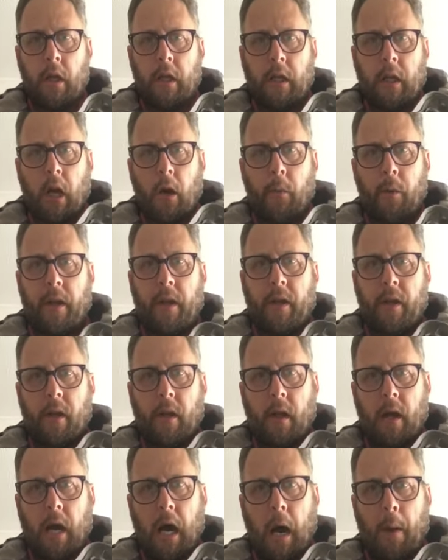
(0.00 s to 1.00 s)
going
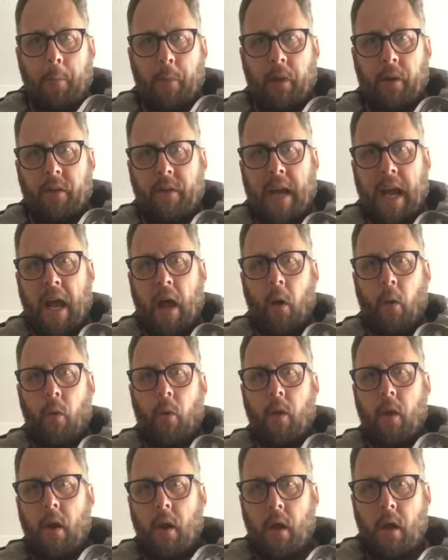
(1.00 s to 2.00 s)
up and
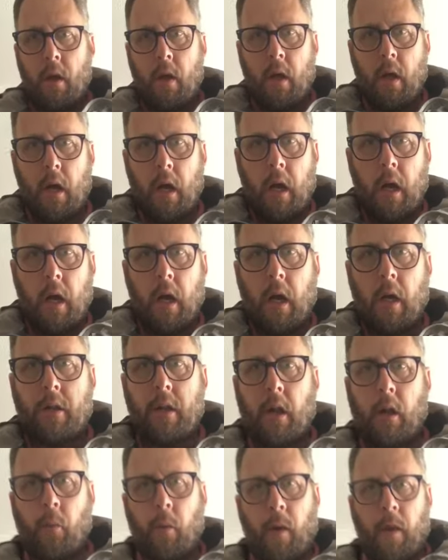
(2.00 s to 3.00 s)
down, I
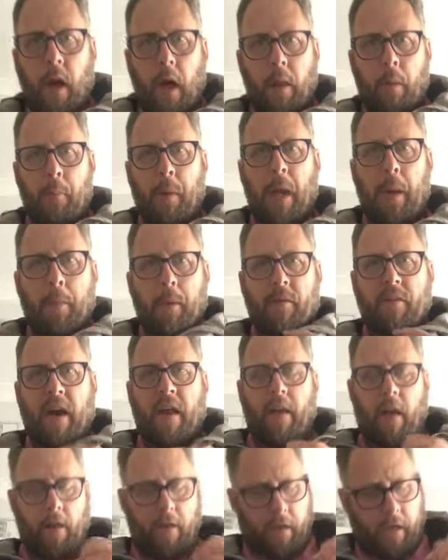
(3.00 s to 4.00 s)
don't know whether other people have had
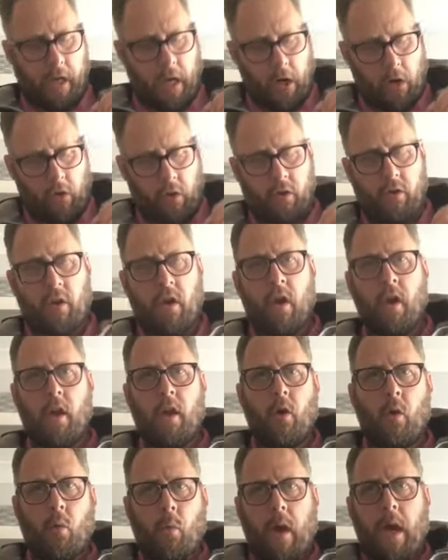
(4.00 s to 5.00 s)
other coats,
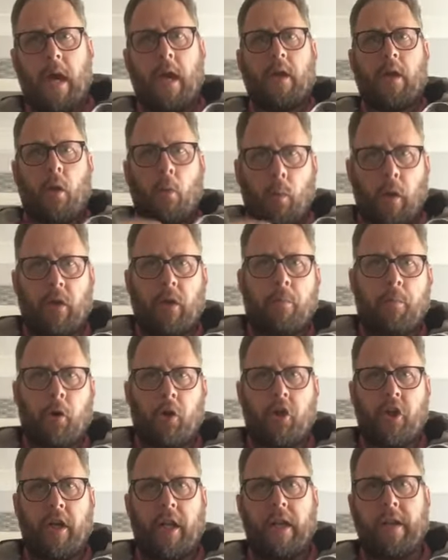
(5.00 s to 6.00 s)
where you, when you're
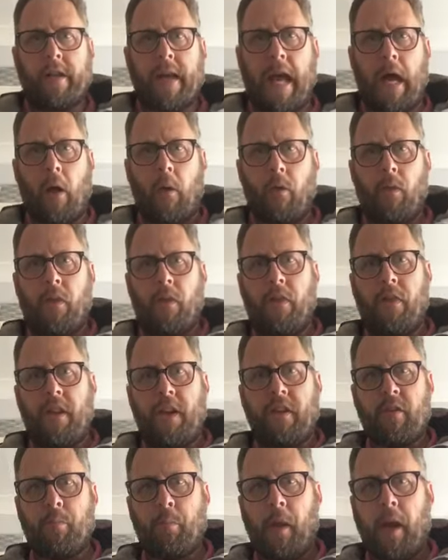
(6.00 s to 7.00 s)
pushing it down,
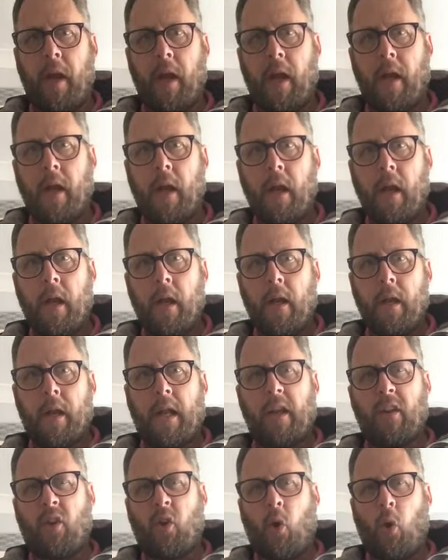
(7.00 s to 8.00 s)
this bit
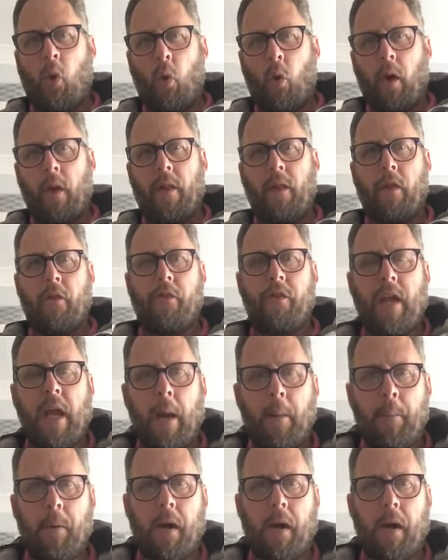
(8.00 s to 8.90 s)
gets caught in the zip